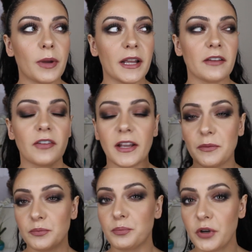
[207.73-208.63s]
but if
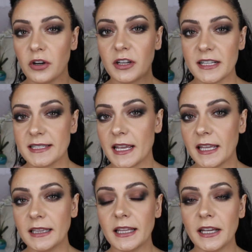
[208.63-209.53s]
I put on a second